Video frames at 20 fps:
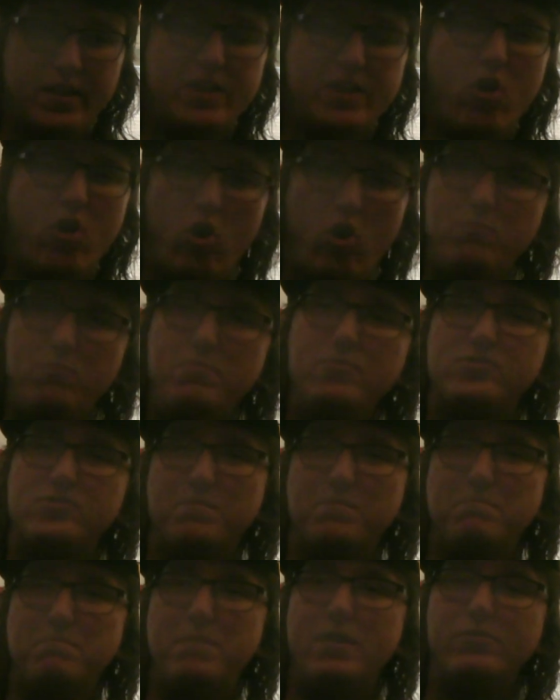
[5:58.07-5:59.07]
almost
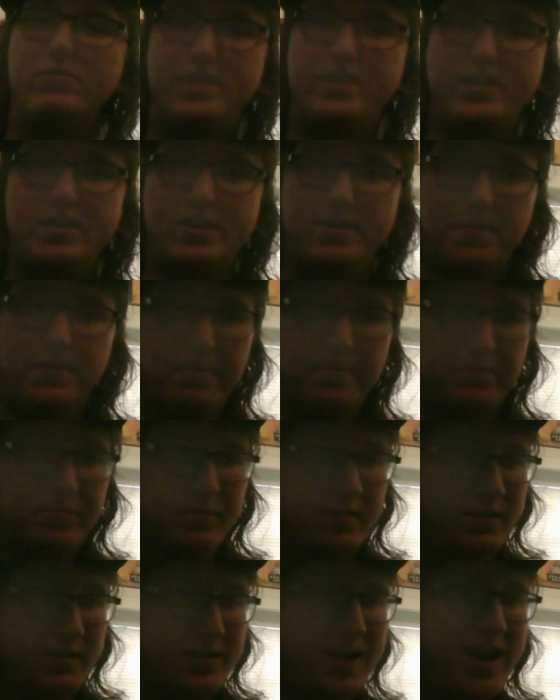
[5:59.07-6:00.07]
milky.
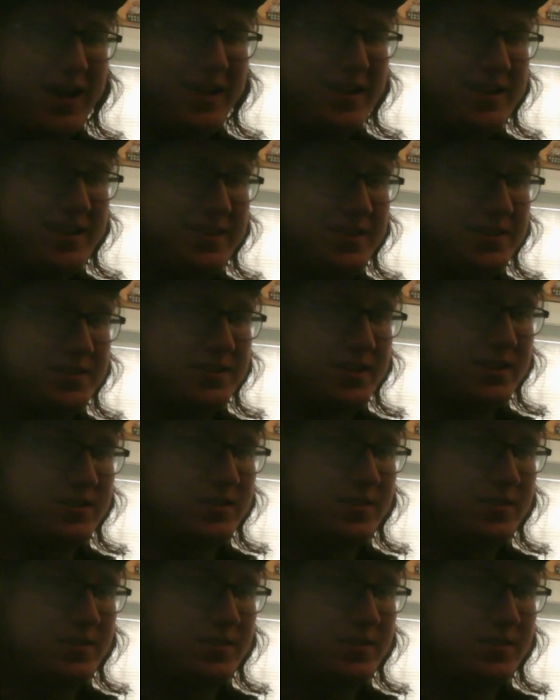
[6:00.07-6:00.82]
Not in the sense of